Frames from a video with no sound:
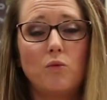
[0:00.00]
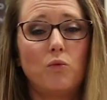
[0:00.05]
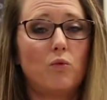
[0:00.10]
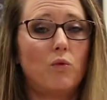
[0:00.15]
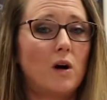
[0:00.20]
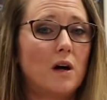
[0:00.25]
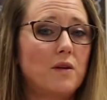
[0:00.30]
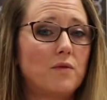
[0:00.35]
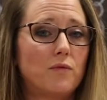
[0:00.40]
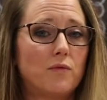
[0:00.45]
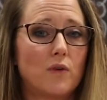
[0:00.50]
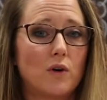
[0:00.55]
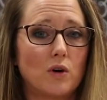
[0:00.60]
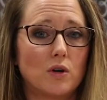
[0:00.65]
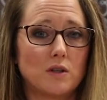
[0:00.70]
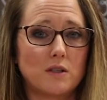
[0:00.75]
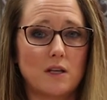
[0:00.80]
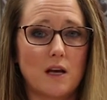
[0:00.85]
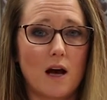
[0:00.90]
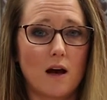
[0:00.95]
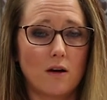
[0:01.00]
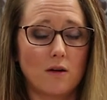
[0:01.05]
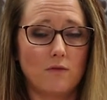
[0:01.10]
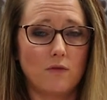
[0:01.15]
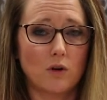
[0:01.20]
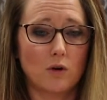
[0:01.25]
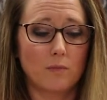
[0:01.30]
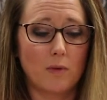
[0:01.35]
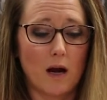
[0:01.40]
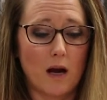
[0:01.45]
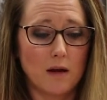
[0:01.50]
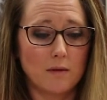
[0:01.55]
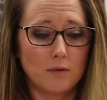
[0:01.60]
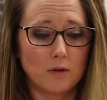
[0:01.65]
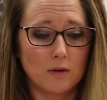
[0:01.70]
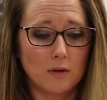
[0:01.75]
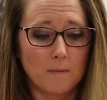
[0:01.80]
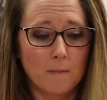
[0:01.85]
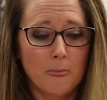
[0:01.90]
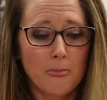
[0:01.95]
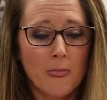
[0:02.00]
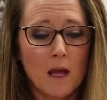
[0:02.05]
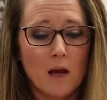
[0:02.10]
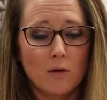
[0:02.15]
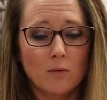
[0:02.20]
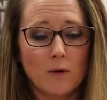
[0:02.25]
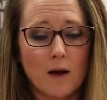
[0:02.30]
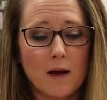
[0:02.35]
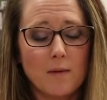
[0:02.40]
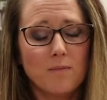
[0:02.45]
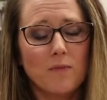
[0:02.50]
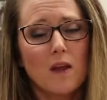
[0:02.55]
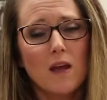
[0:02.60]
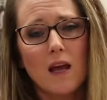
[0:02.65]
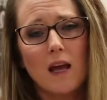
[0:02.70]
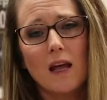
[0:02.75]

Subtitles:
one verse out of your Bible, right?